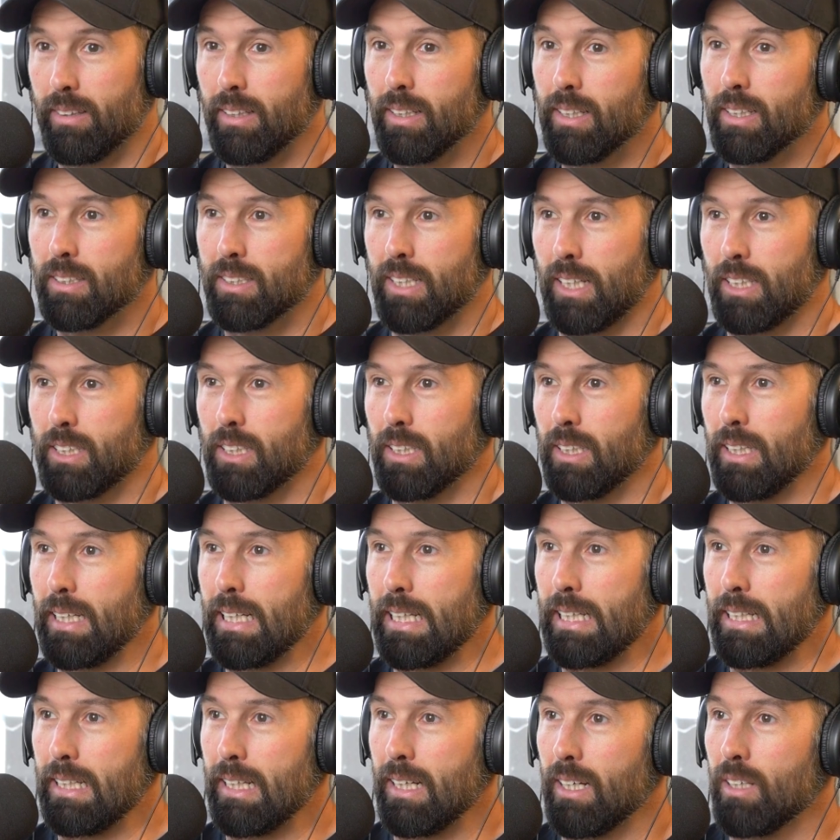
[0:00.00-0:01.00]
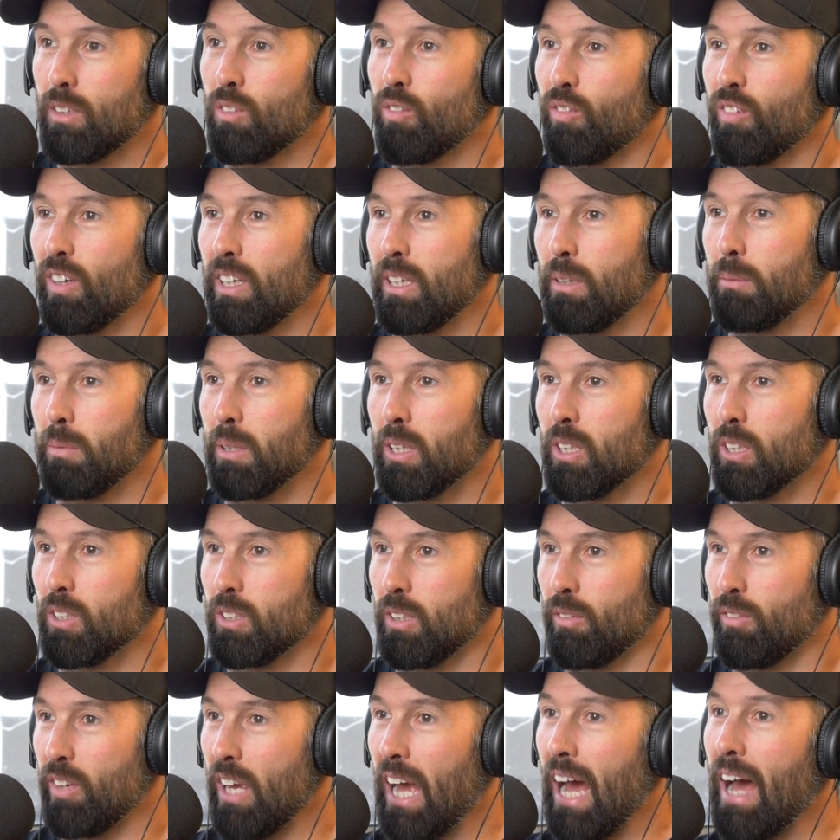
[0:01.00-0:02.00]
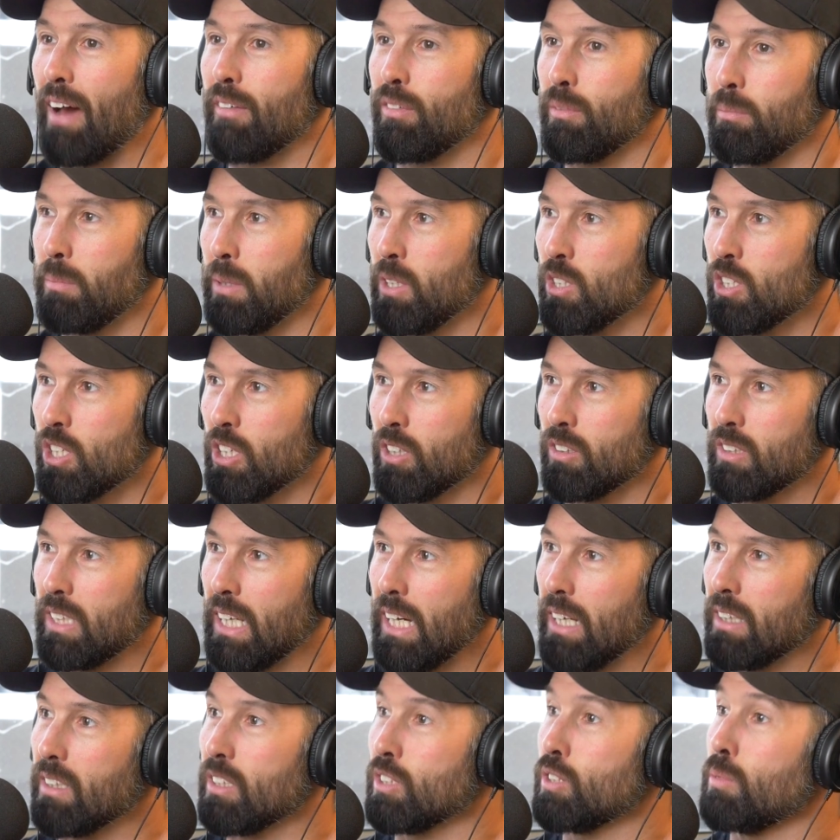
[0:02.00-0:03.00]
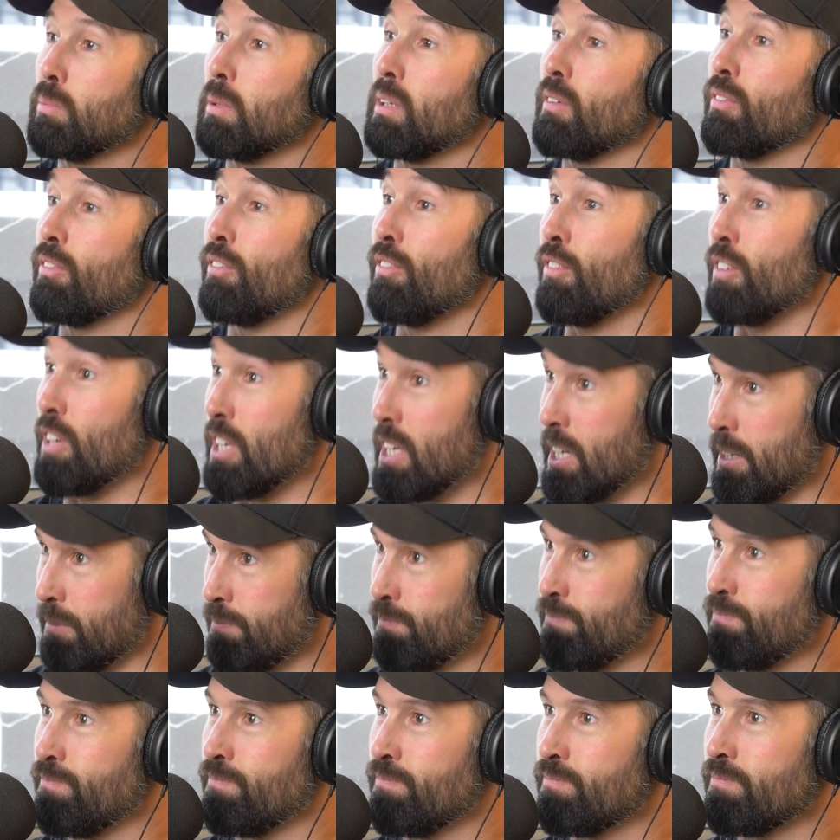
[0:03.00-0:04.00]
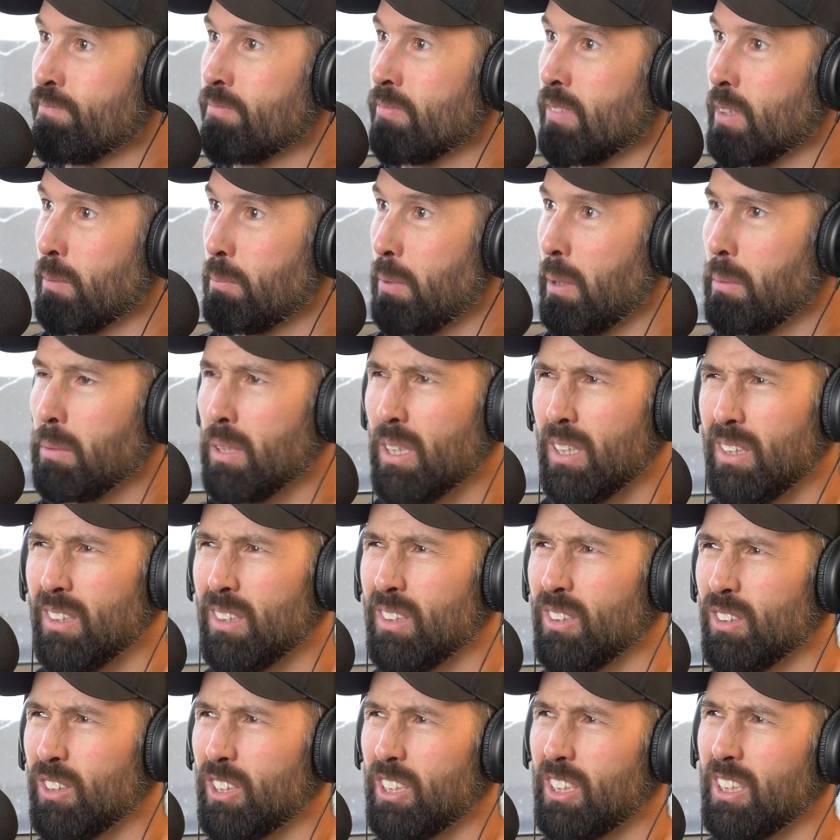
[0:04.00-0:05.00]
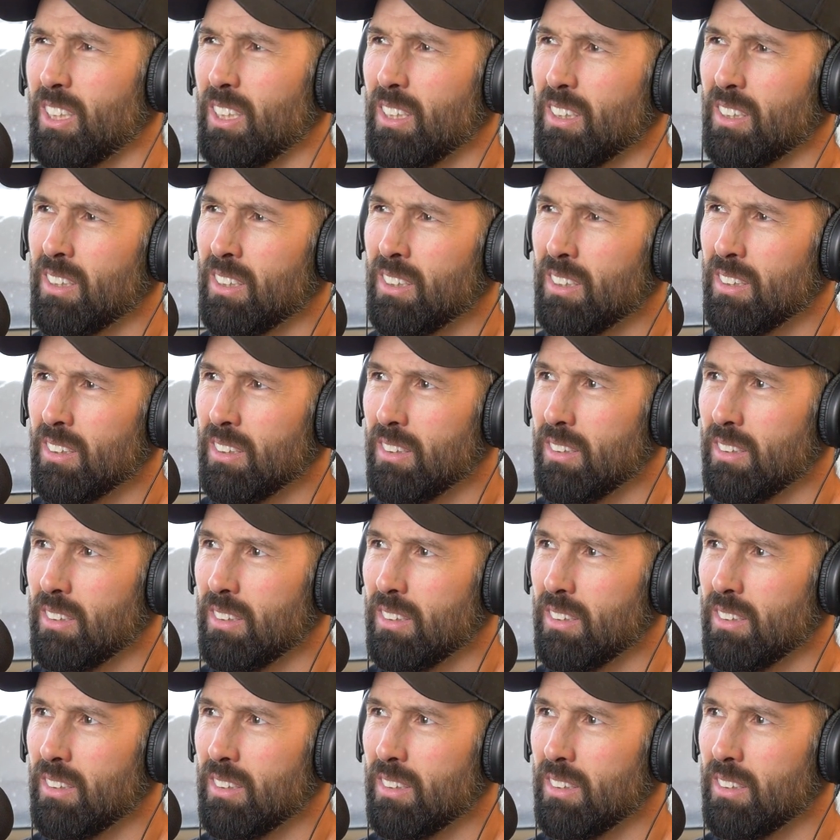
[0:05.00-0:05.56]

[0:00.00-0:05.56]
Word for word: it's actually it's funny because if you haven't been choked out, there's a bit of fear. People are like, oh shit, oh,